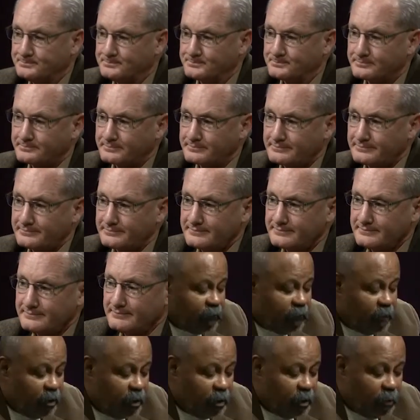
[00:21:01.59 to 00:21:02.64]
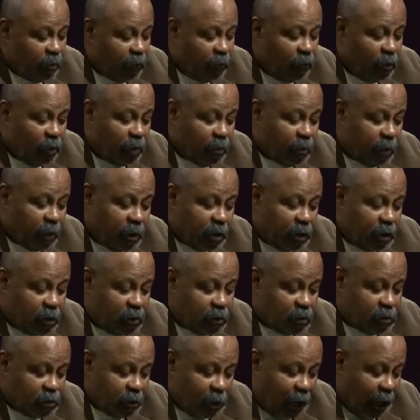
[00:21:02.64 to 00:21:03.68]
blessings are very important,
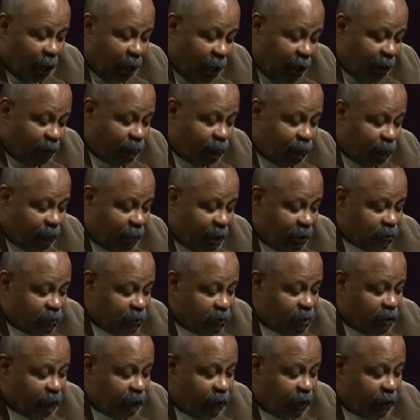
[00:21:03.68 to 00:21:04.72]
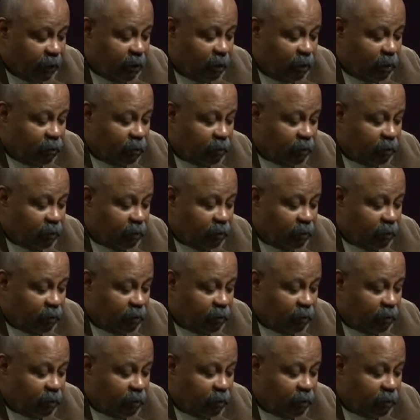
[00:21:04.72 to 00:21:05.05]
because I have myself, I know